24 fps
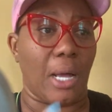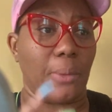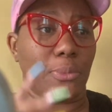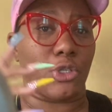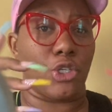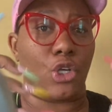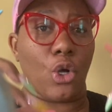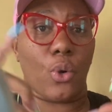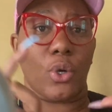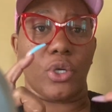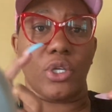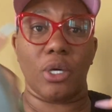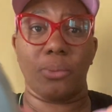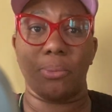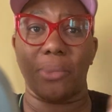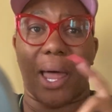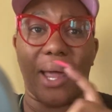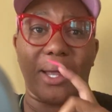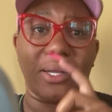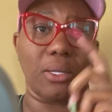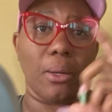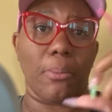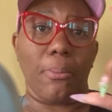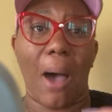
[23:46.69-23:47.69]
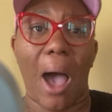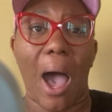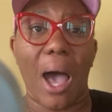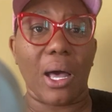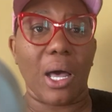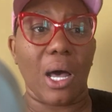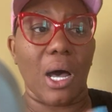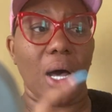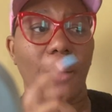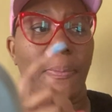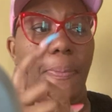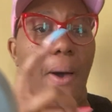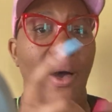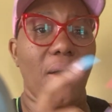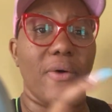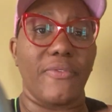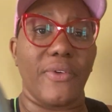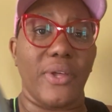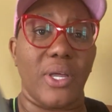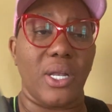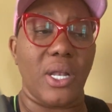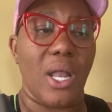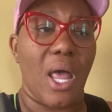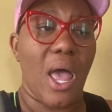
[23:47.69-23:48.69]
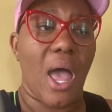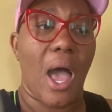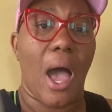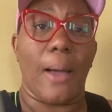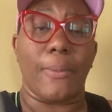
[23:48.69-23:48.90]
I'm showing them like the mock-up of it.